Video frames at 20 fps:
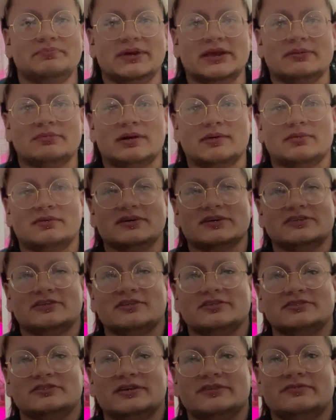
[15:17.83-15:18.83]
Pink, purple,
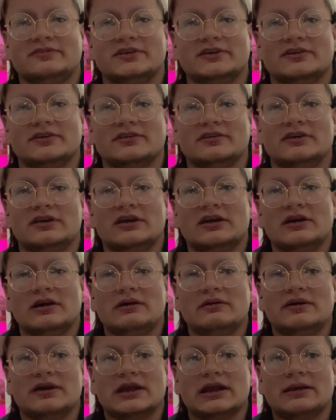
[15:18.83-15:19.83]
etc. So I figured,
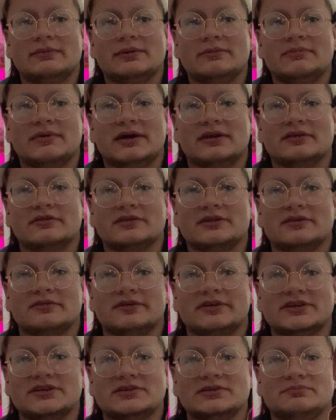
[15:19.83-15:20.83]
what could be better than a
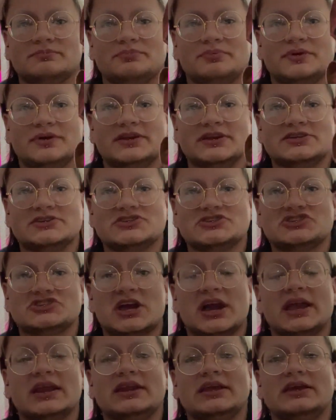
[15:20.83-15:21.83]
really pretty,
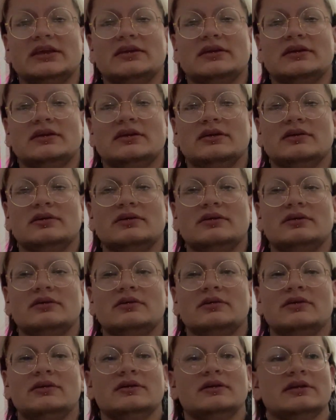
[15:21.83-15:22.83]
shiny
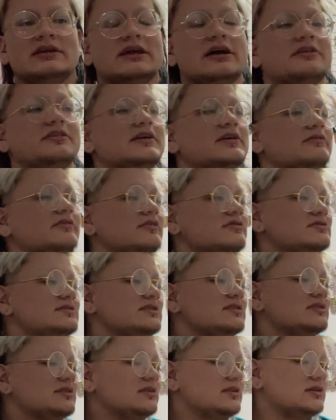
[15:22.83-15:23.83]
Calthea
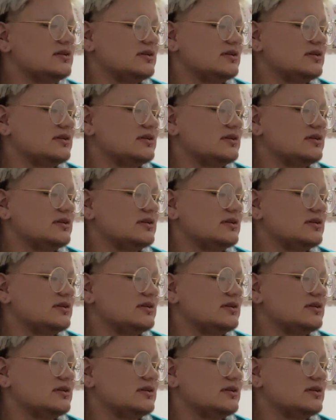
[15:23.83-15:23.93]
Rosie.